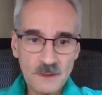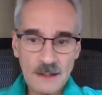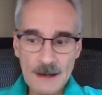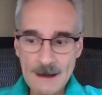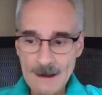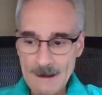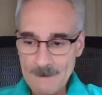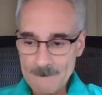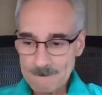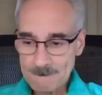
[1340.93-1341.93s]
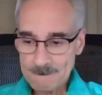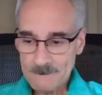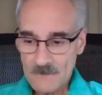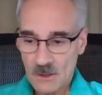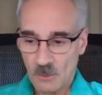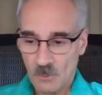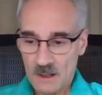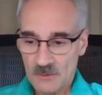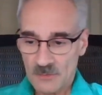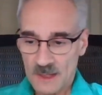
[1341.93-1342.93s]
Um, you know, one of
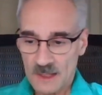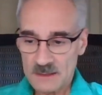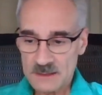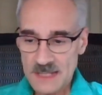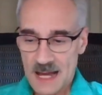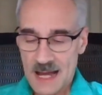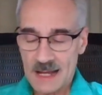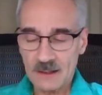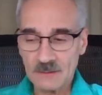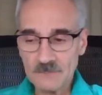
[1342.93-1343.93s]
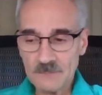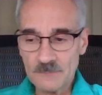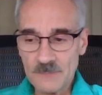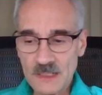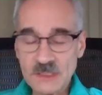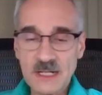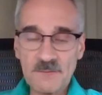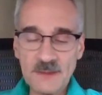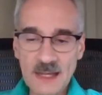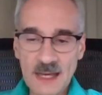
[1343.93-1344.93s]
the things I'll mention at
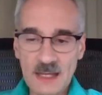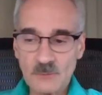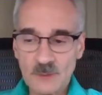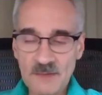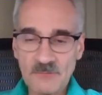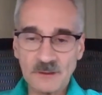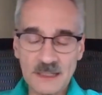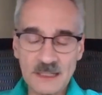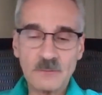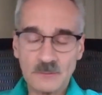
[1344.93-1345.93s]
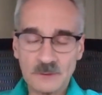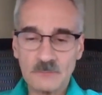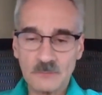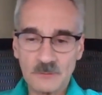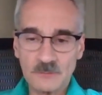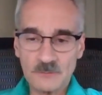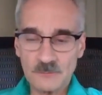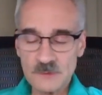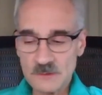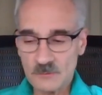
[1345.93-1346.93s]
the end, we have a link we'll, we'll,
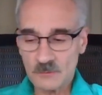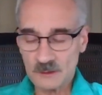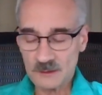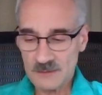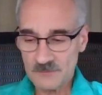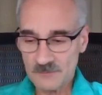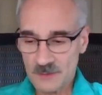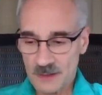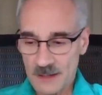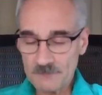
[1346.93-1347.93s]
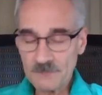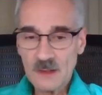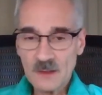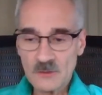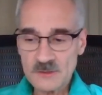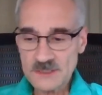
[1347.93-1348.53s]
we'll give uh, your